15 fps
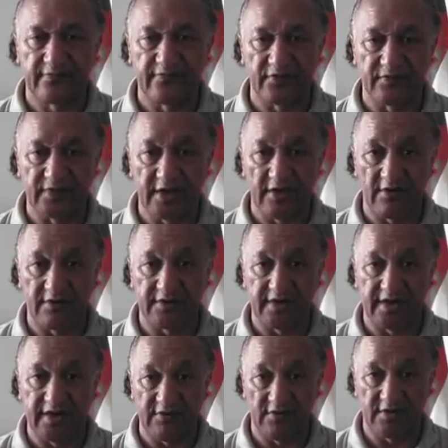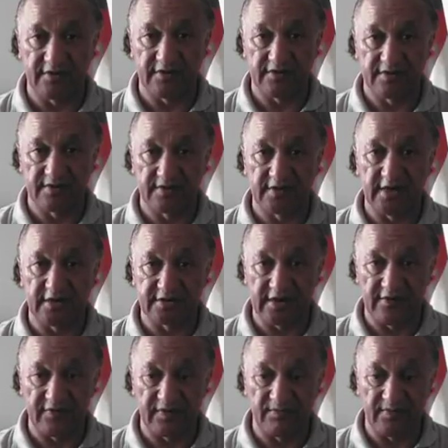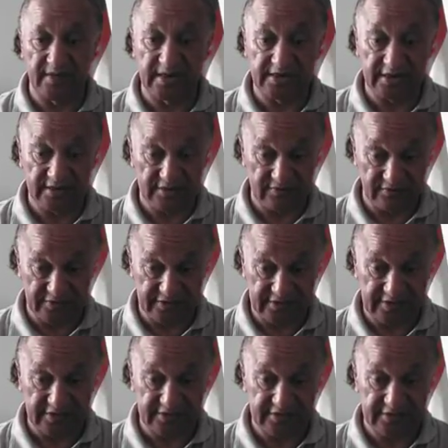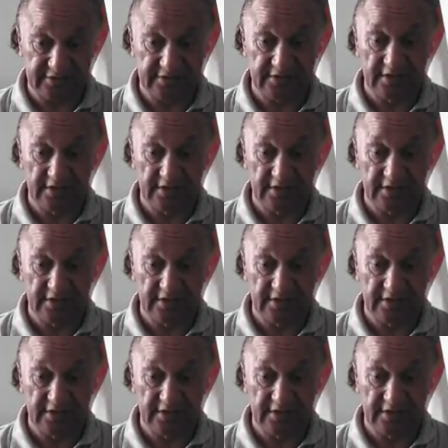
From now on, anyone that's having meetings with this